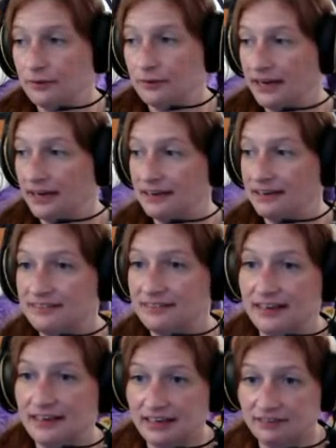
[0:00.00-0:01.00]
I
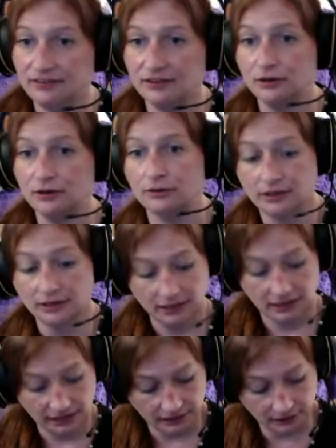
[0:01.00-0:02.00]
say, even though,
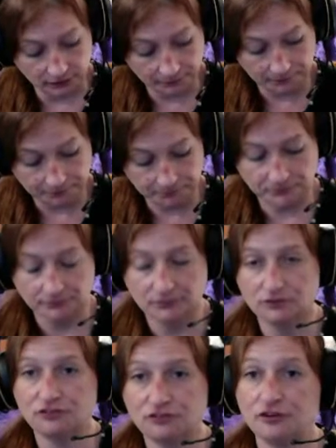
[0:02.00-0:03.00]

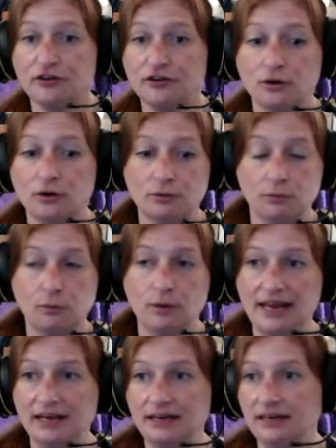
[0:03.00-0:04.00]
Trudeau,
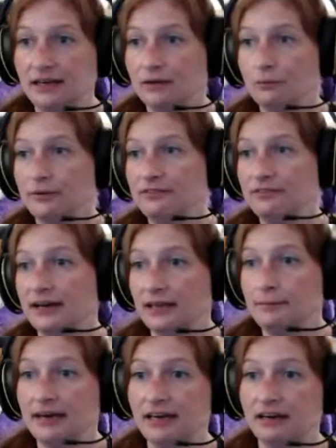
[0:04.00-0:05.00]
when we finally
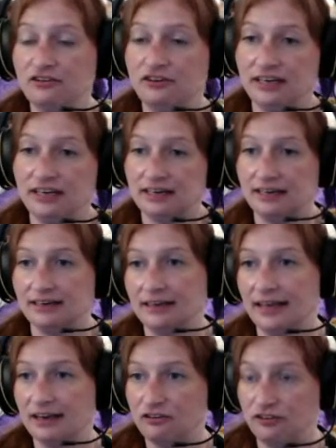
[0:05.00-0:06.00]
manage to get an
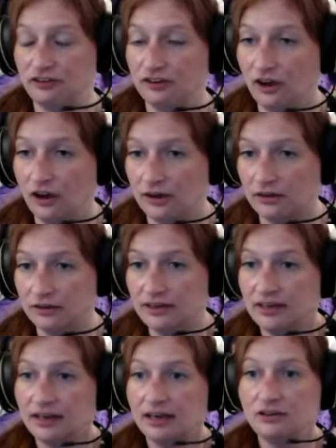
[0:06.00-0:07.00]
election called,
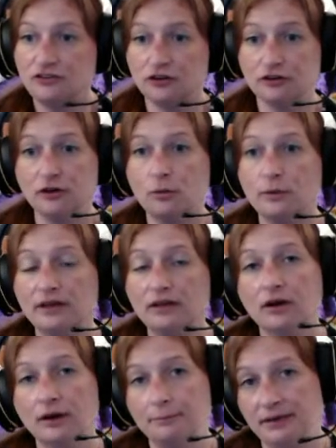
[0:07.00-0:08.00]
Trudeau will
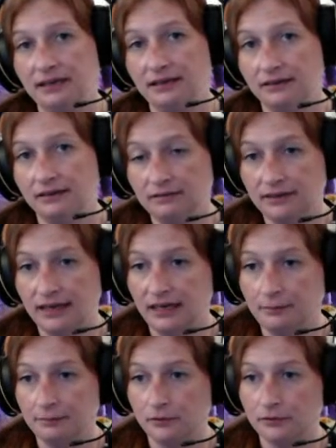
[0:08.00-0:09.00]
not be in
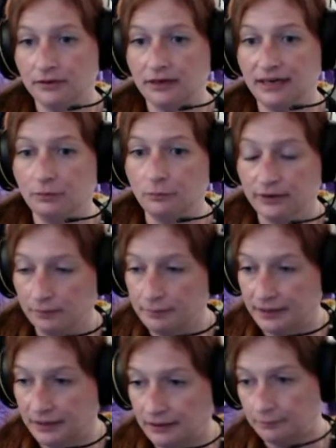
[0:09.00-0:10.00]
anymore. It will
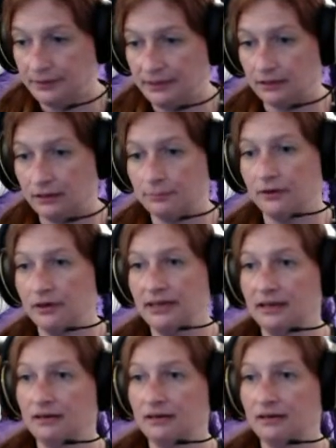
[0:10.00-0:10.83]
be Pierre Poilievre.